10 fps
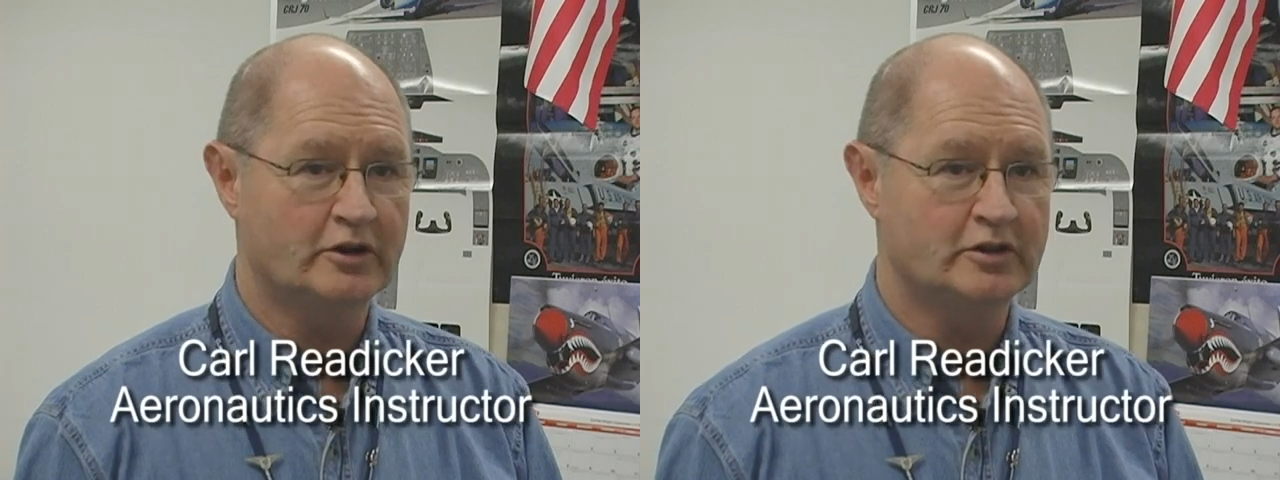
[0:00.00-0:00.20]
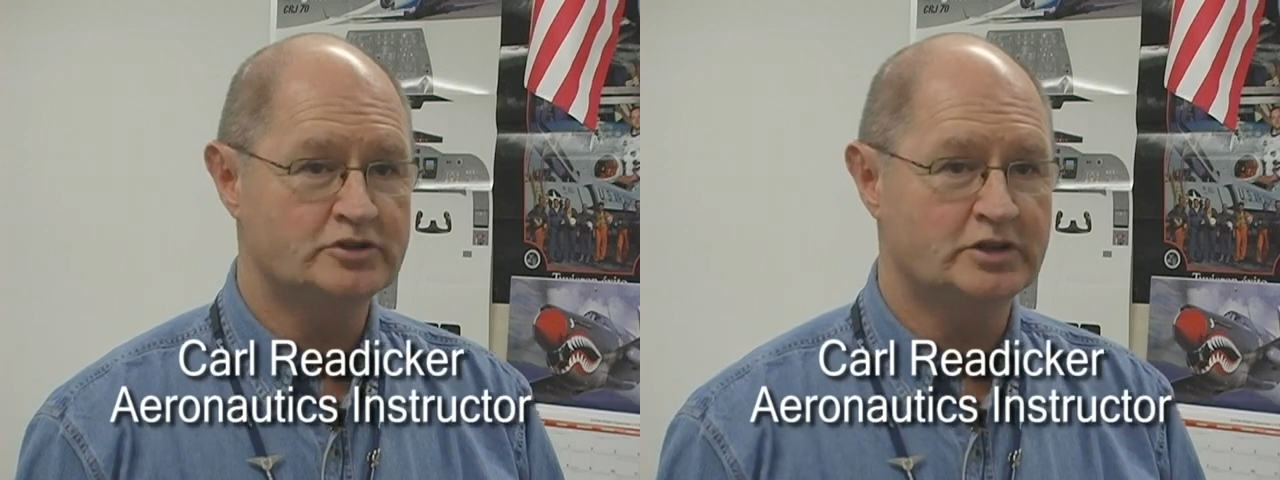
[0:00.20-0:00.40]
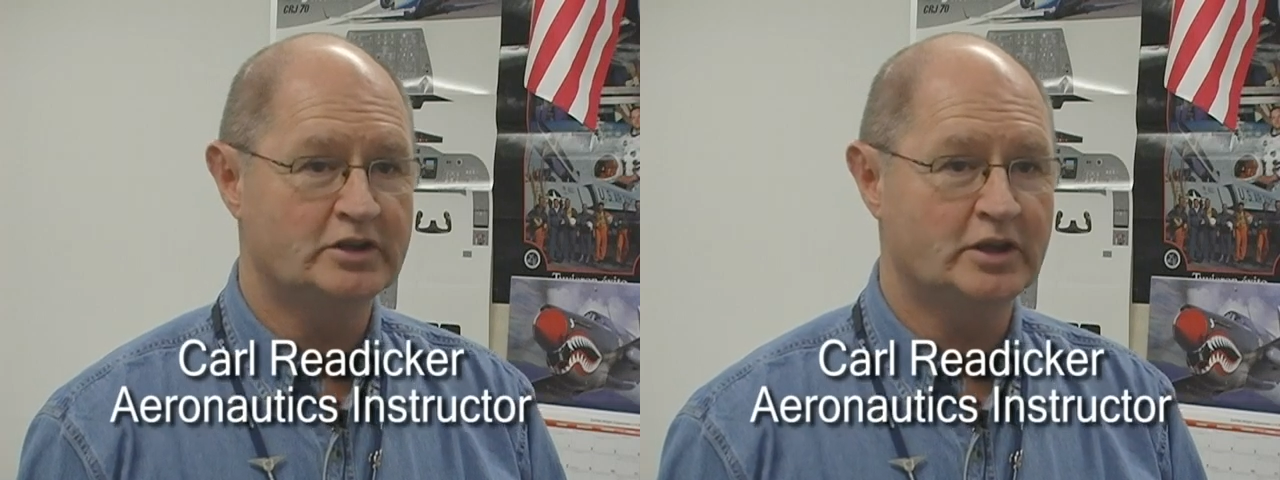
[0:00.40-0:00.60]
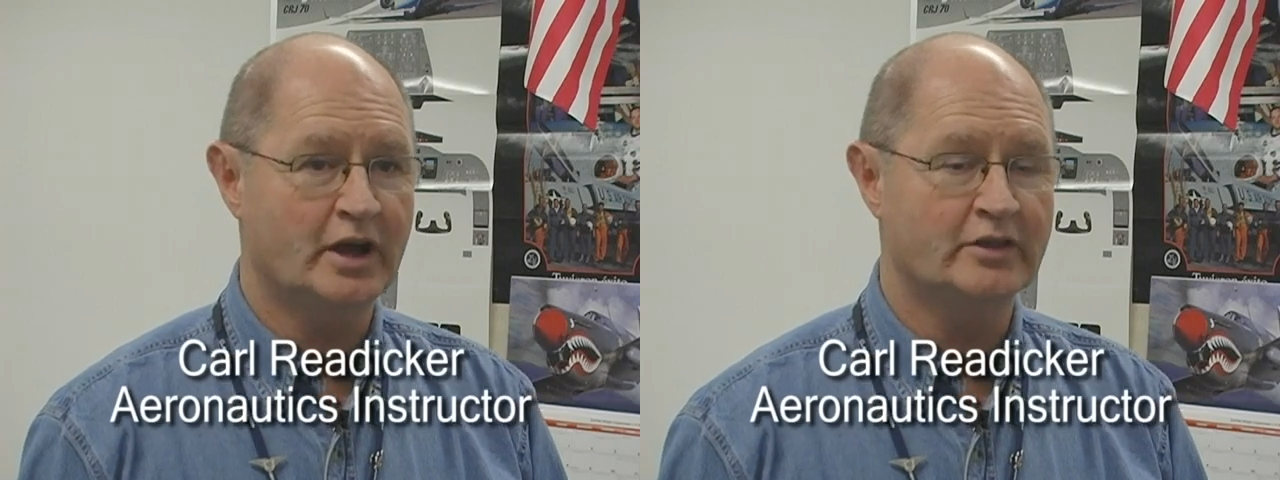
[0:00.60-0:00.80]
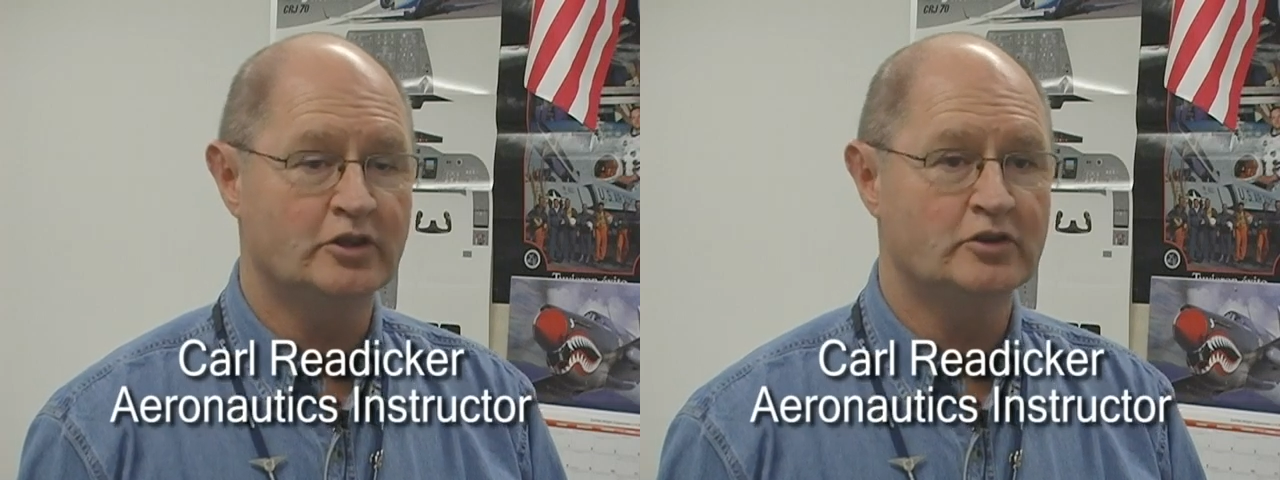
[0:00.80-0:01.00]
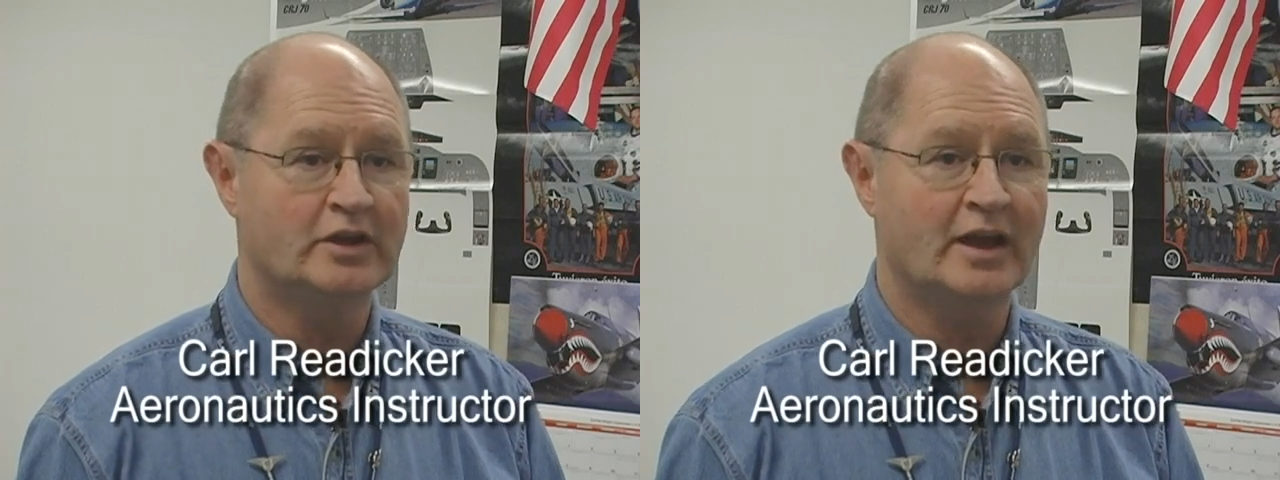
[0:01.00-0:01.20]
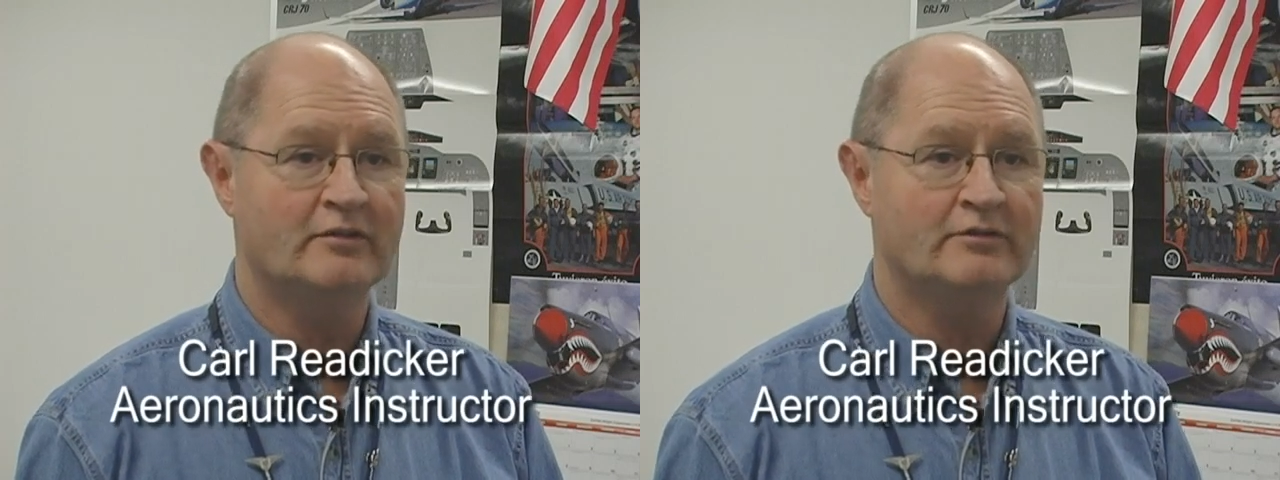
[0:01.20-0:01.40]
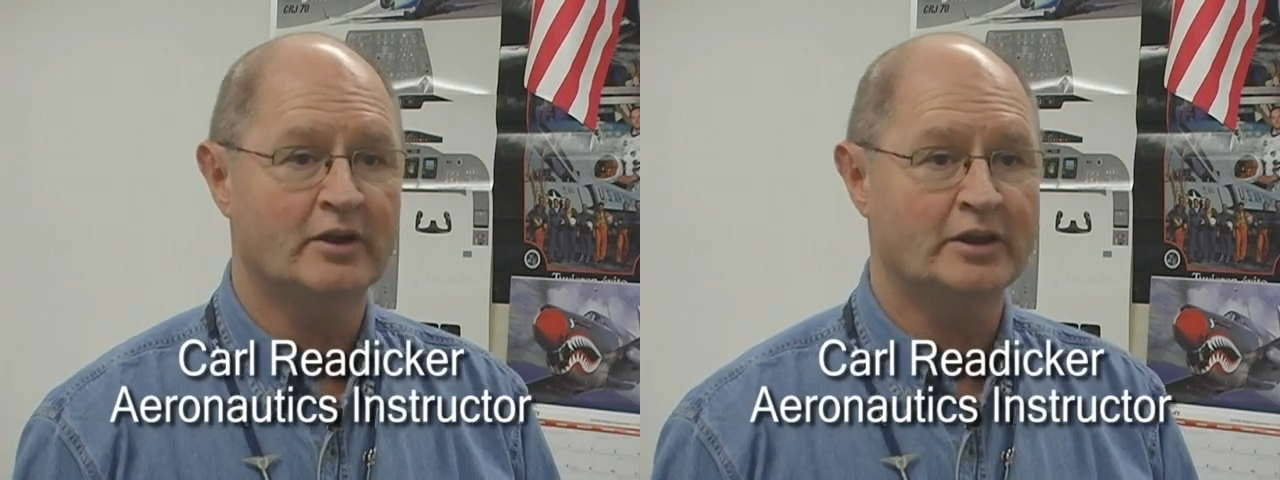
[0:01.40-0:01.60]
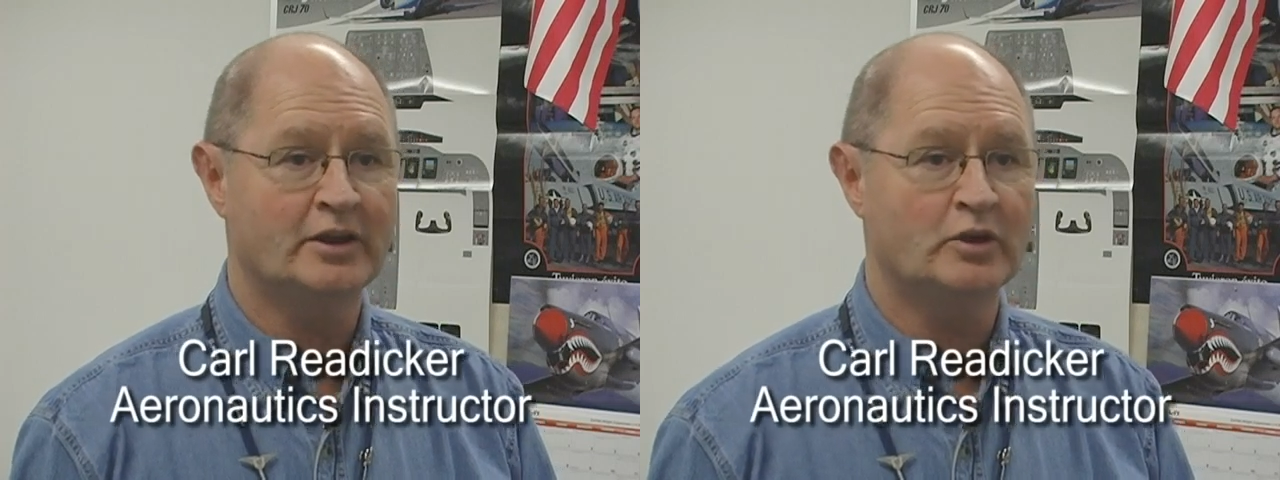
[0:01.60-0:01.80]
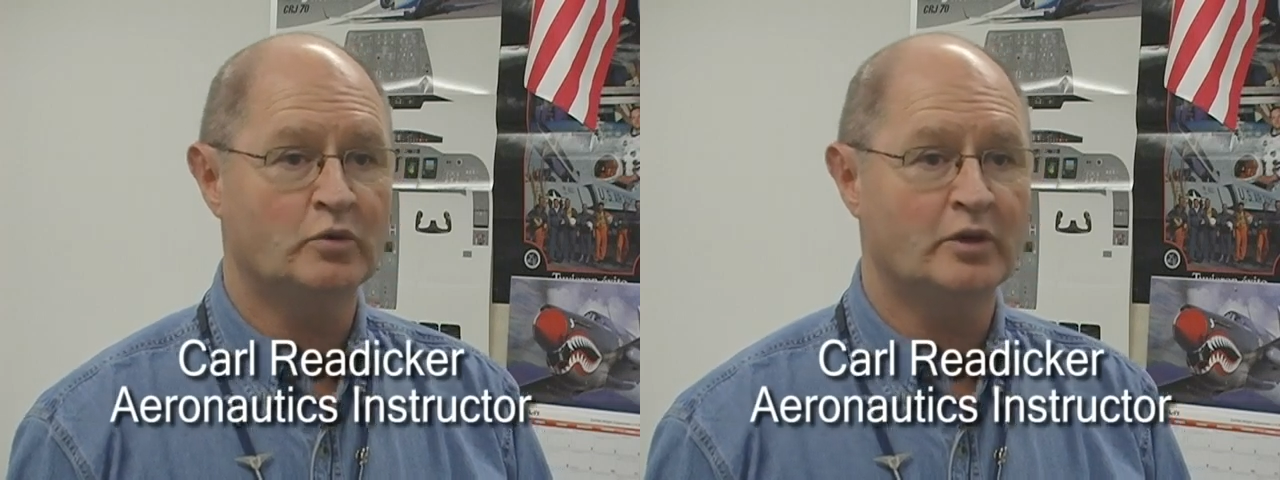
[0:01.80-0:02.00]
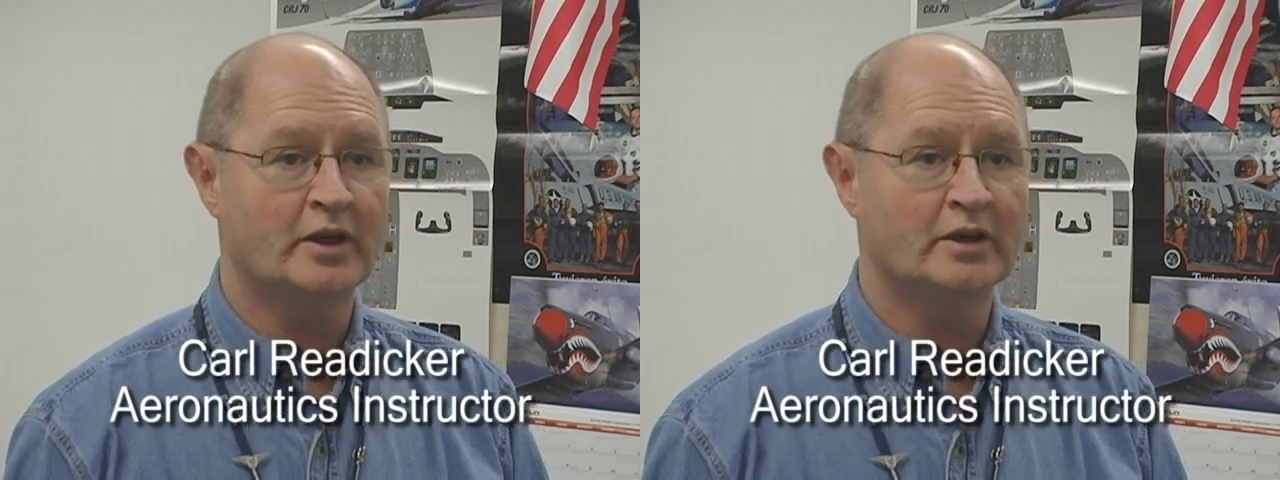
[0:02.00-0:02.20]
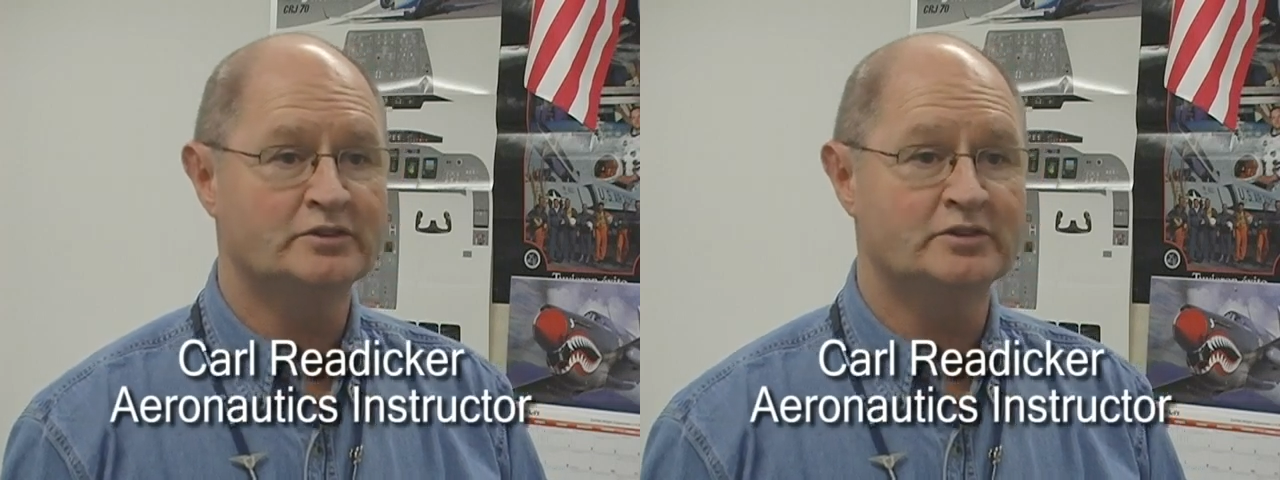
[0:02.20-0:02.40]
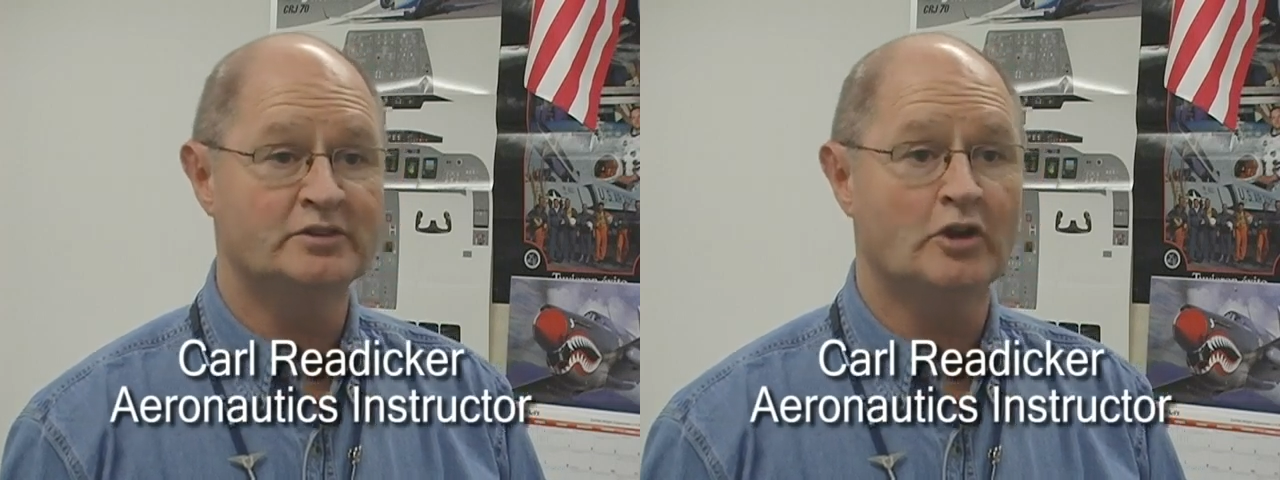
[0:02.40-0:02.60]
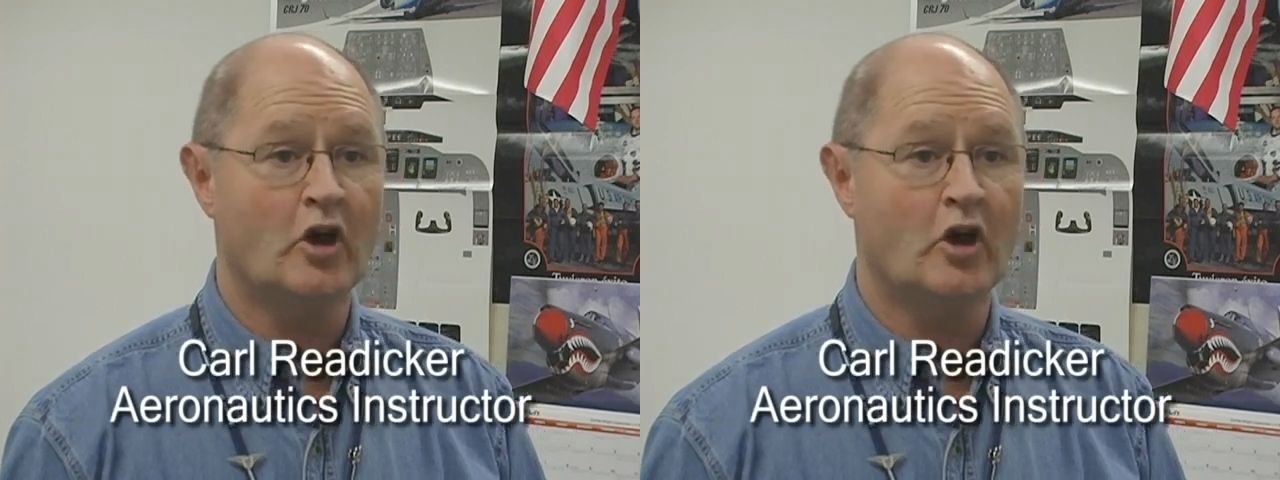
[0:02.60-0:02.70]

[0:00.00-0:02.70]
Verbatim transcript: at the GTI that you can't find anywhere else is an